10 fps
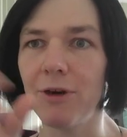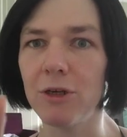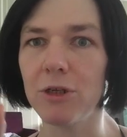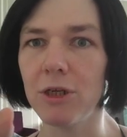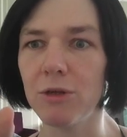
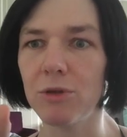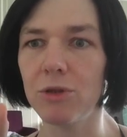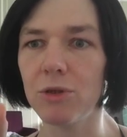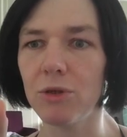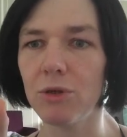what
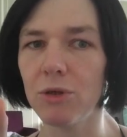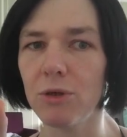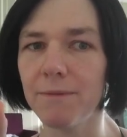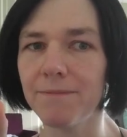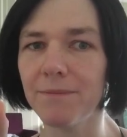else?
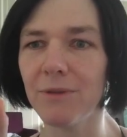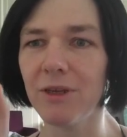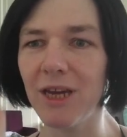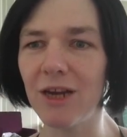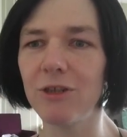
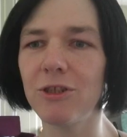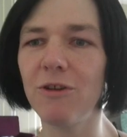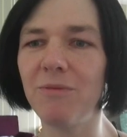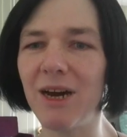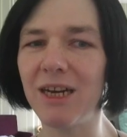Heroes
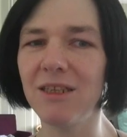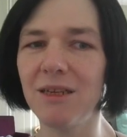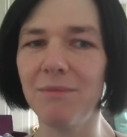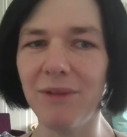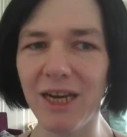of Might
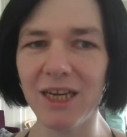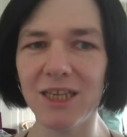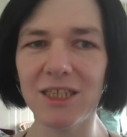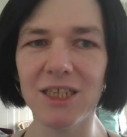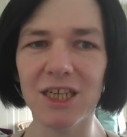and
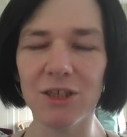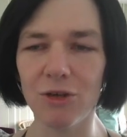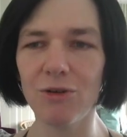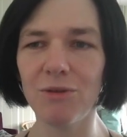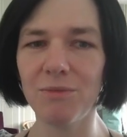Magic,
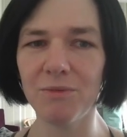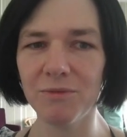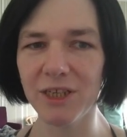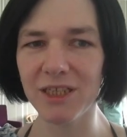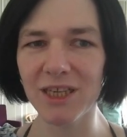
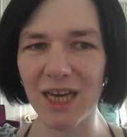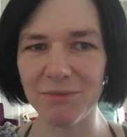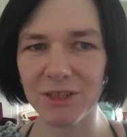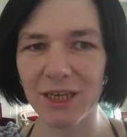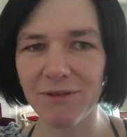Doom, these
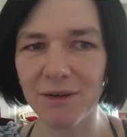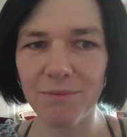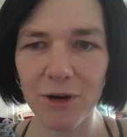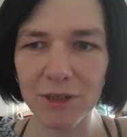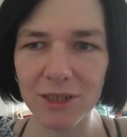games they were
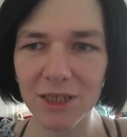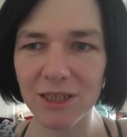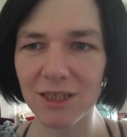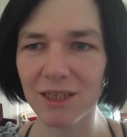ported,